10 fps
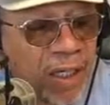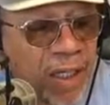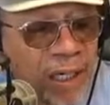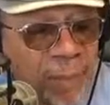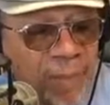
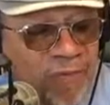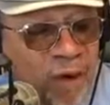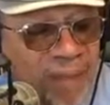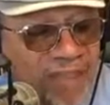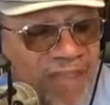
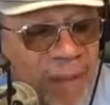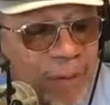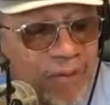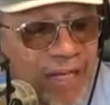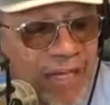Performing
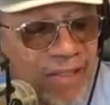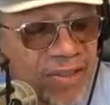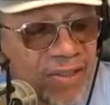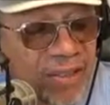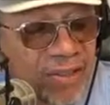
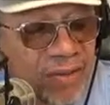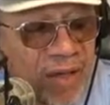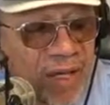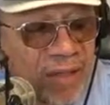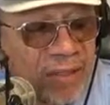simultaneously, you
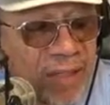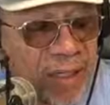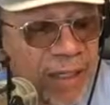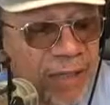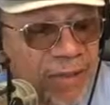had,
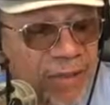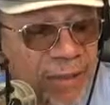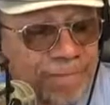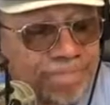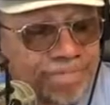
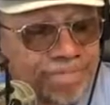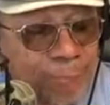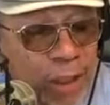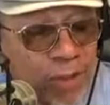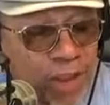
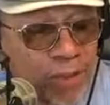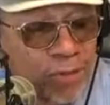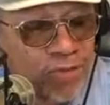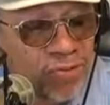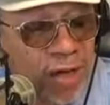
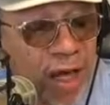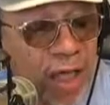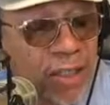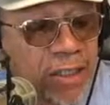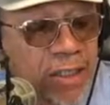Tenors
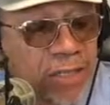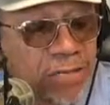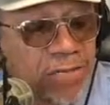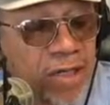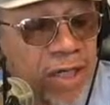Rock.
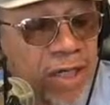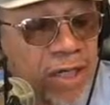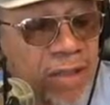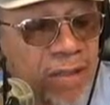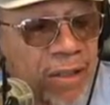You
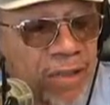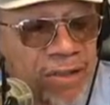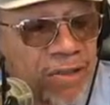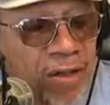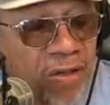had, this
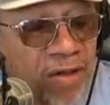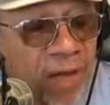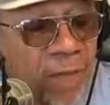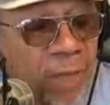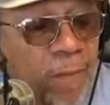is all
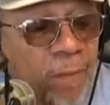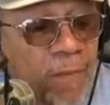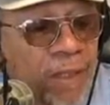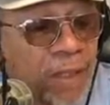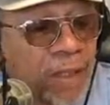around.
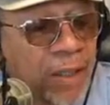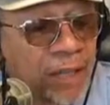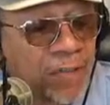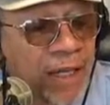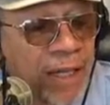
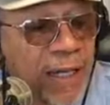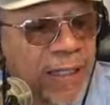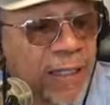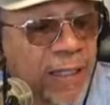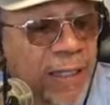You
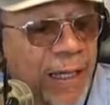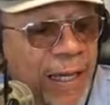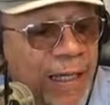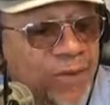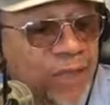had,
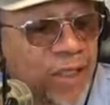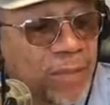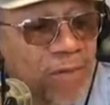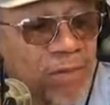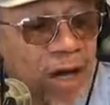at the
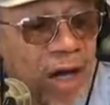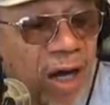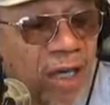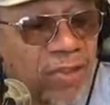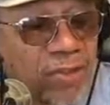
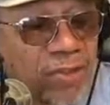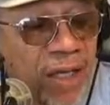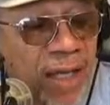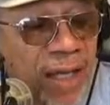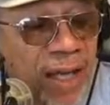Mirage, you
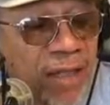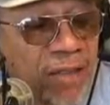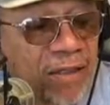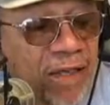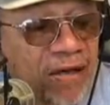had
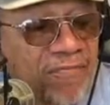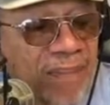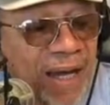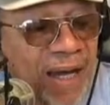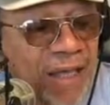Love
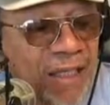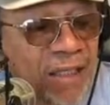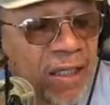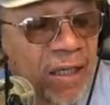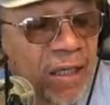
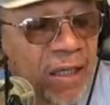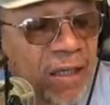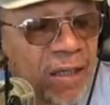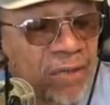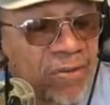by
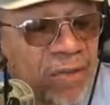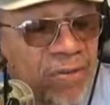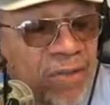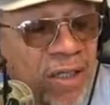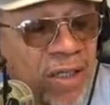Cirque du
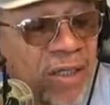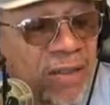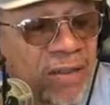Soleil.